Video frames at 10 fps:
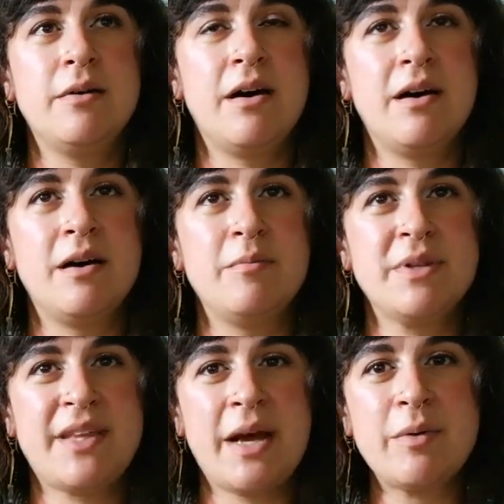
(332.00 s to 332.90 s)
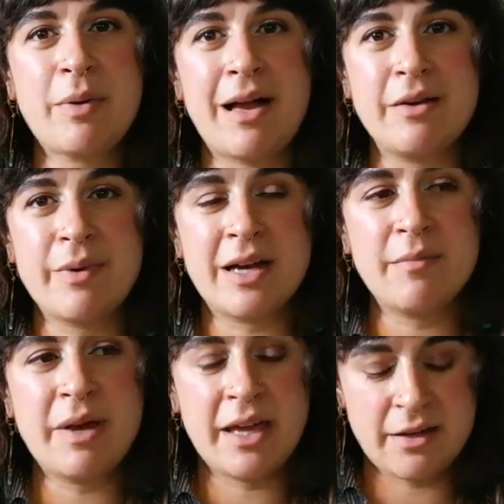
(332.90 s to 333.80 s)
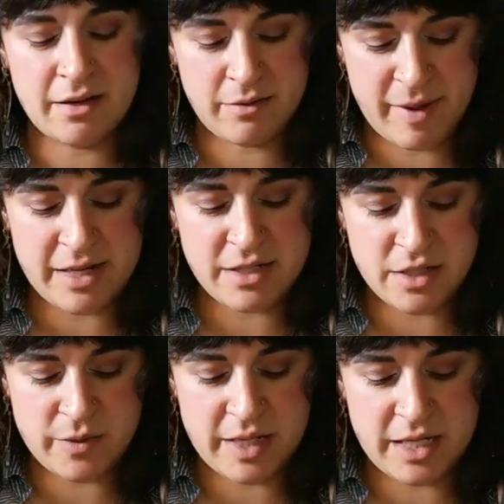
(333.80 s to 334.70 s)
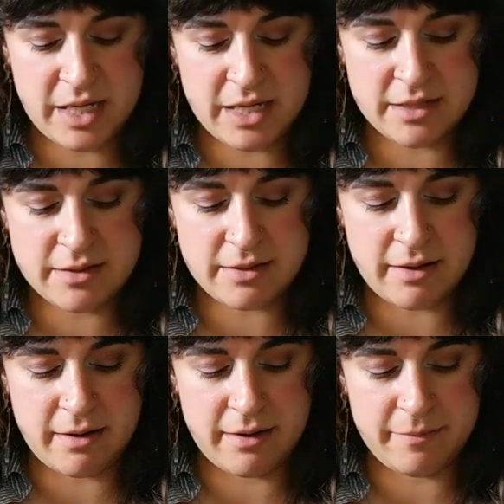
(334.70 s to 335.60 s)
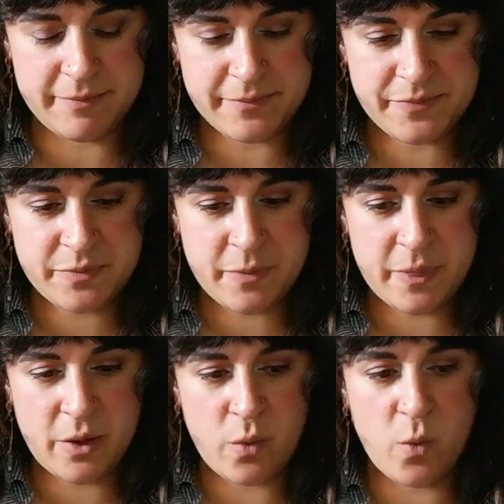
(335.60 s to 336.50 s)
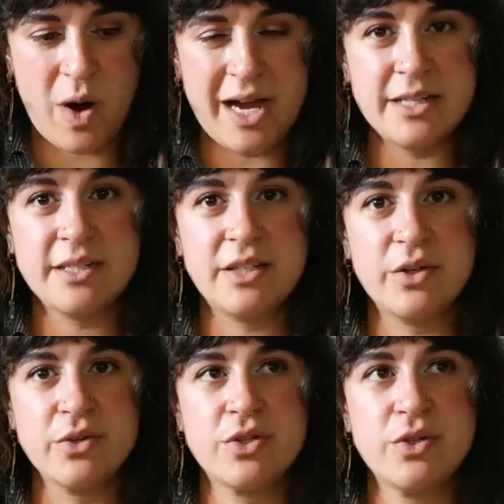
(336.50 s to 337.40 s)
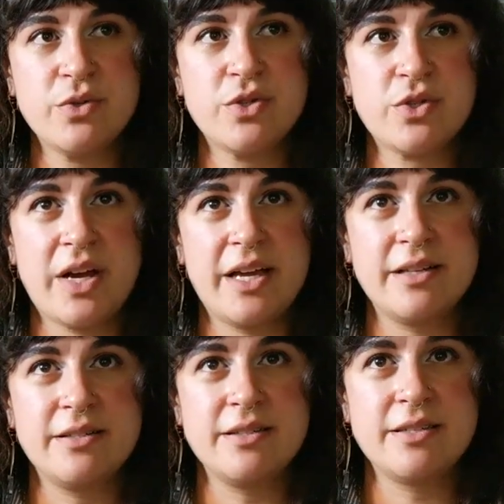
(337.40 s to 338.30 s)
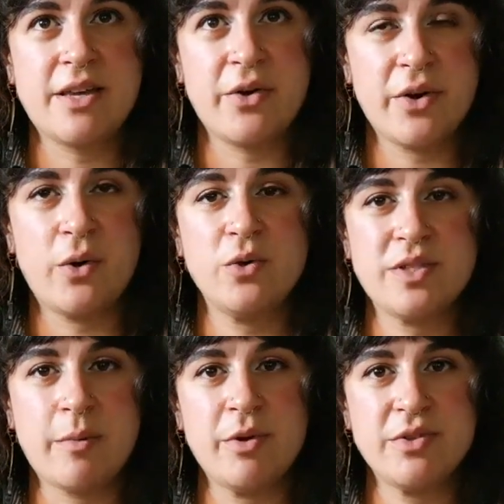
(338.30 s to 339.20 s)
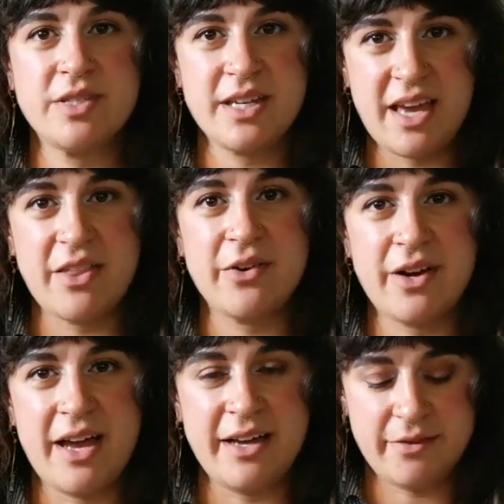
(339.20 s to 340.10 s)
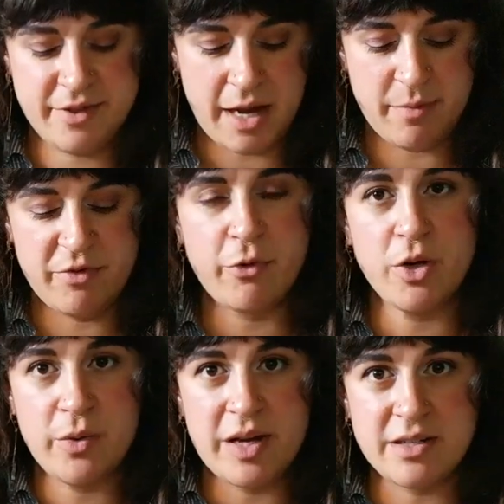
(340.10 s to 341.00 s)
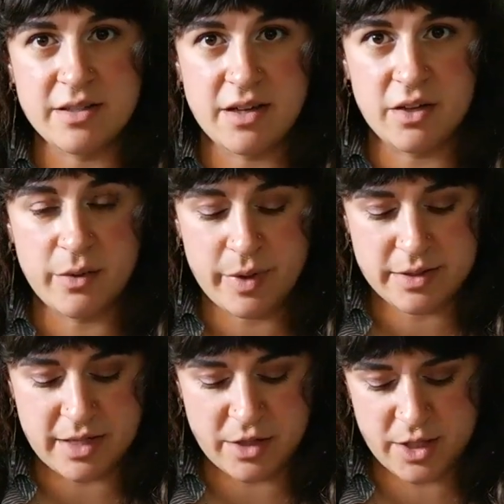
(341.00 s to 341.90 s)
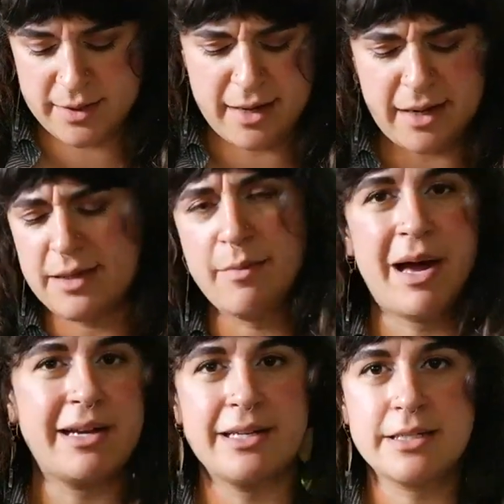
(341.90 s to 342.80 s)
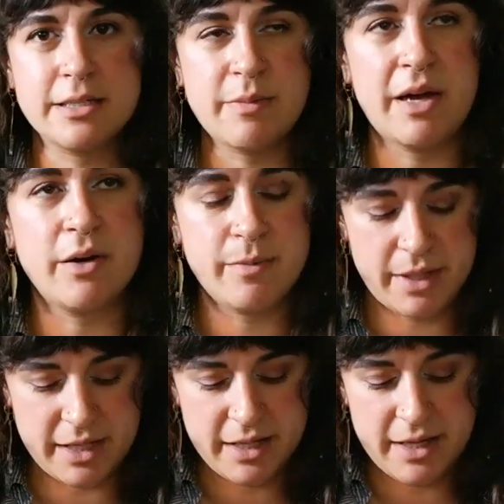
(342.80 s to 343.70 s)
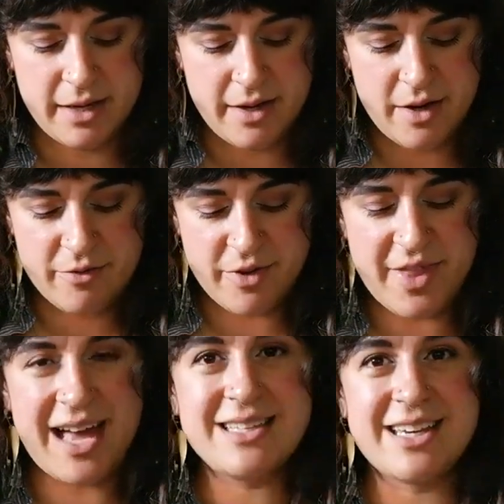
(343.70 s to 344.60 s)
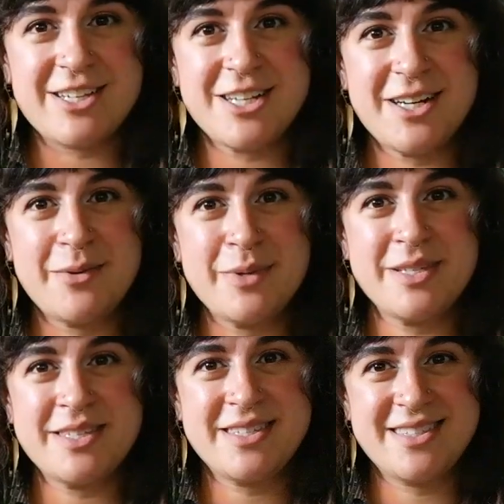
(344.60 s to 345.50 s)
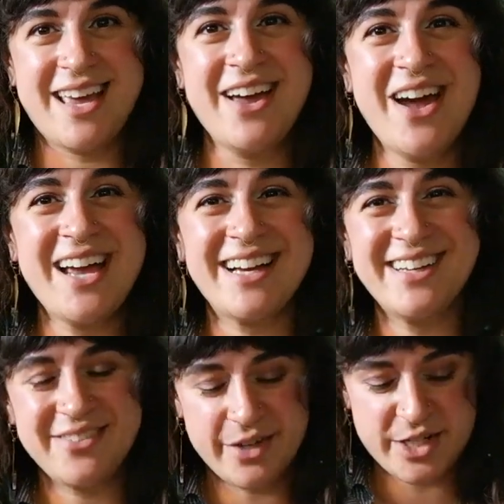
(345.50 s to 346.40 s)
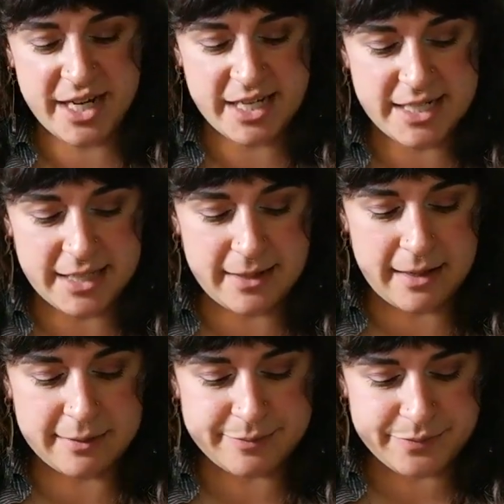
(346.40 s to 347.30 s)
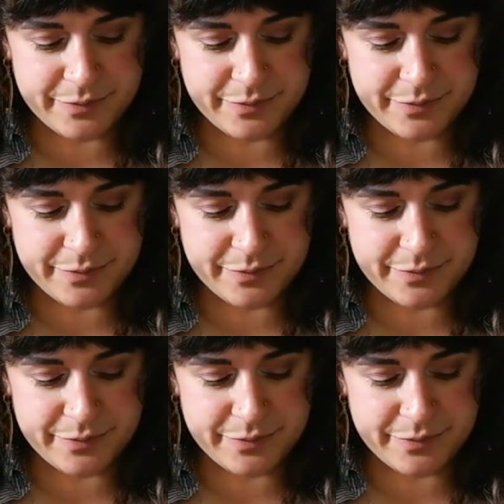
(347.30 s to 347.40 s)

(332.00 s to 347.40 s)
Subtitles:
but that I would probably recommend men doing is winding your 2 strands that you're going to hold double together ahead of time before you get to the color work section. Like in the body, it doesn't matter, but for that section, it was, I kind of wish I had done that,